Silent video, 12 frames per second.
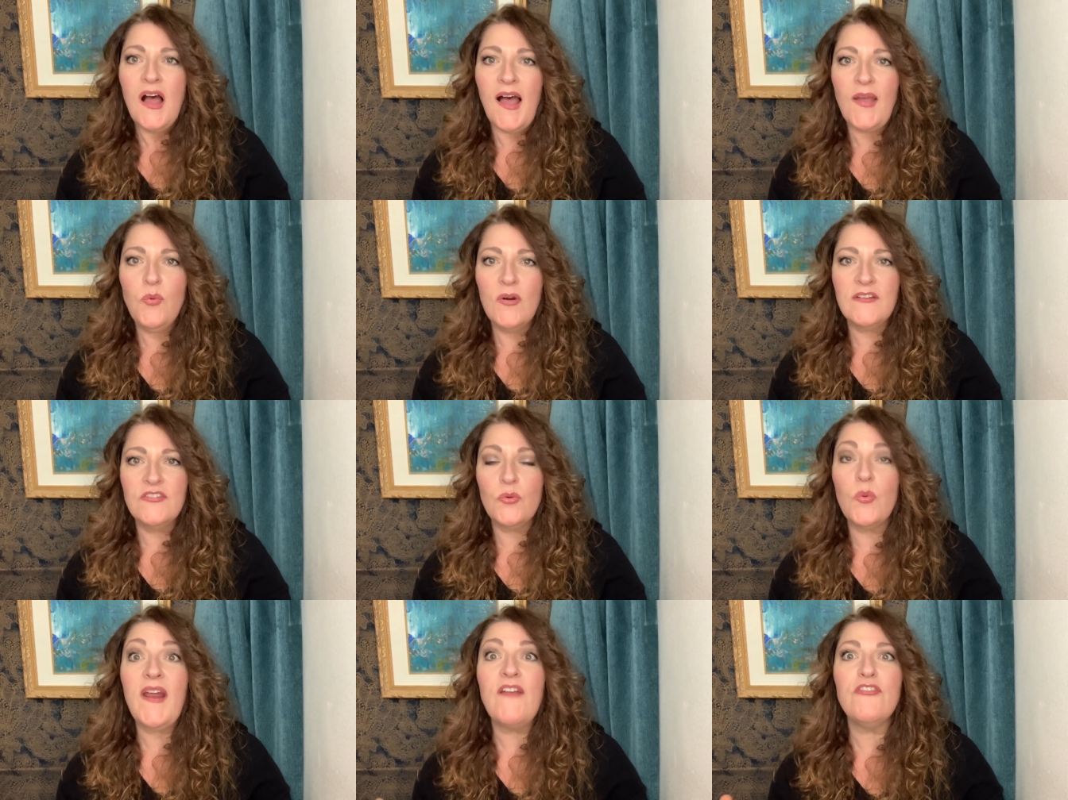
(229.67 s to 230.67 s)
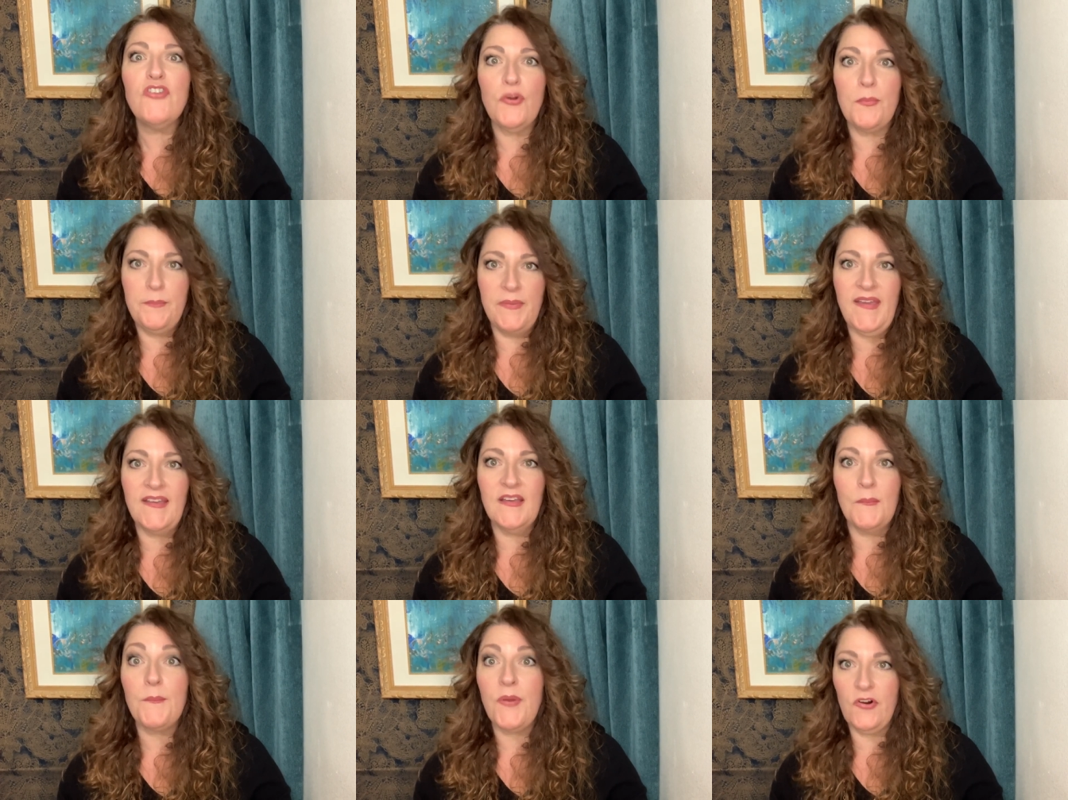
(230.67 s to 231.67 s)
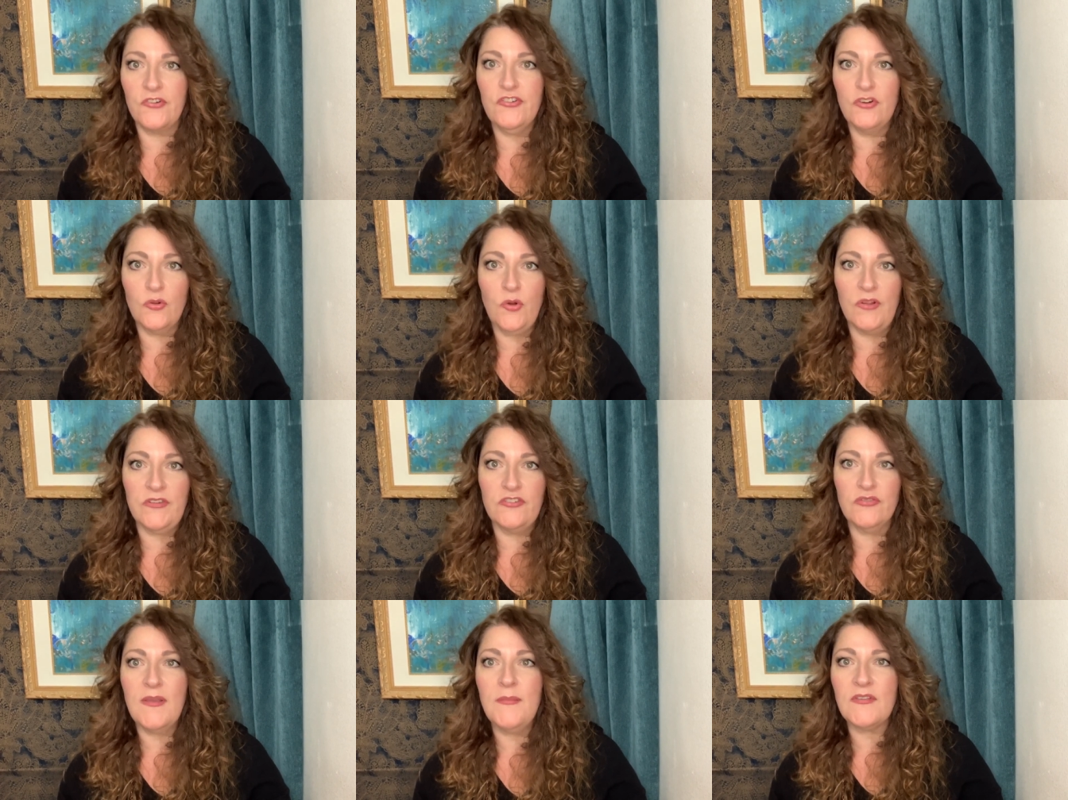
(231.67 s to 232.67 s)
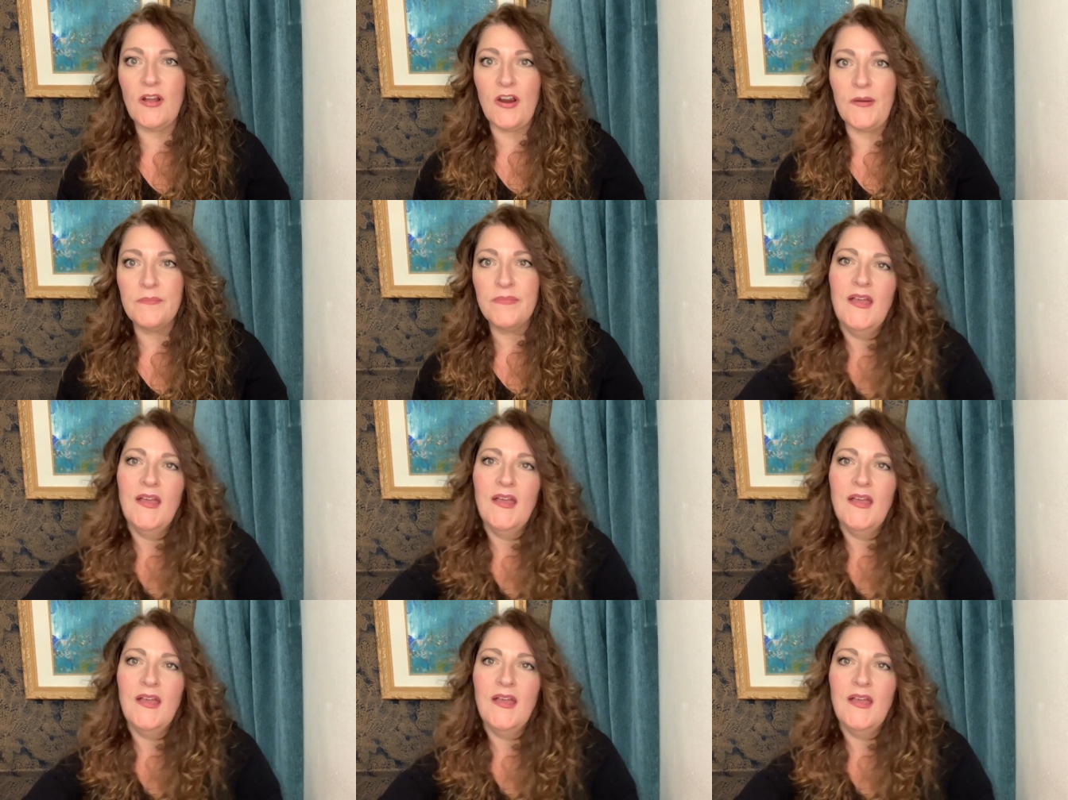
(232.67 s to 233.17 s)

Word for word: I want to, whatever your big personal goals and dreams are.